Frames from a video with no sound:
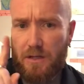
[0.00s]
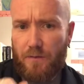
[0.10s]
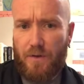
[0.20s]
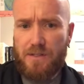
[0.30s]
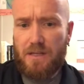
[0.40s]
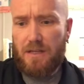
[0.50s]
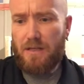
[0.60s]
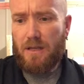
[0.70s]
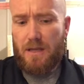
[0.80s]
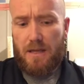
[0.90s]
First thing
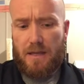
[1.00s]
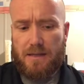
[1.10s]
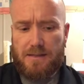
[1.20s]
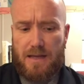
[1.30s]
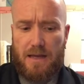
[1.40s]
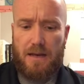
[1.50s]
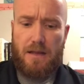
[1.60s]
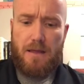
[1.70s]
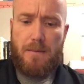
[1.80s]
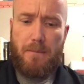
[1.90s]
is that
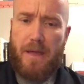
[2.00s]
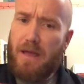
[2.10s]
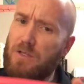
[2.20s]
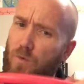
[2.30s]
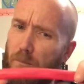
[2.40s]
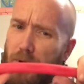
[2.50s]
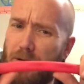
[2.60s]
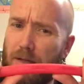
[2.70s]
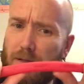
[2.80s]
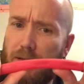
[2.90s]
PEX will
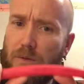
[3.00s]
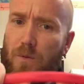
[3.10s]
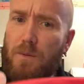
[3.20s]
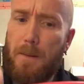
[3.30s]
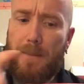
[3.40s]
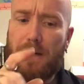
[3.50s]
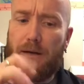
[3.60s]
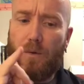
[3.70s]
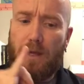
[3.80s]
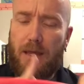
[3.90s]
bend a little, but
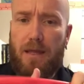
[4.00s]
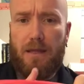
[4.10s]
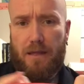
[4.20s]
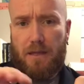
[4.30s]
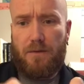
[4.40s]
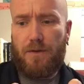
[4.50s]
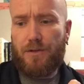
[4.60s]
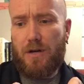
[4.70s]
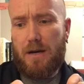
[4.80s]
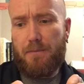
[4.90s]
it'll kink if you
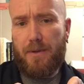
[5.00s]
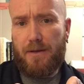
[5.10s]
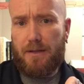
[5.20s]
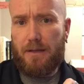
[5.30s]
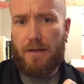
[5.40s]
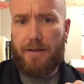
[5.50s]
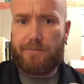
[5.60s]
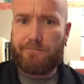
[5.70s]
try to bend it like,